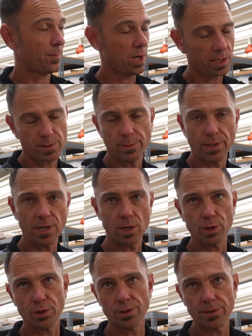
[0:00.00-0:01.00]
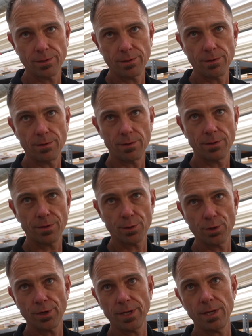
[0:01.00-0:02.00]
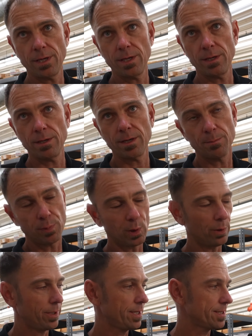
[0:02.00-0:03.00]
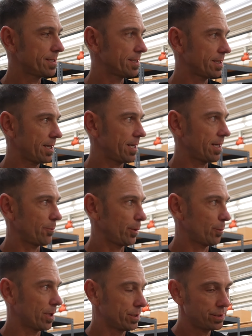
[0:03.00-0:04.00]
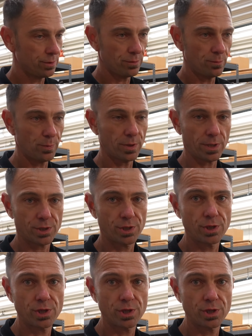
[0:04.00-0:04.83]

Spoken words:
approximately 130 employees, and we run 2 production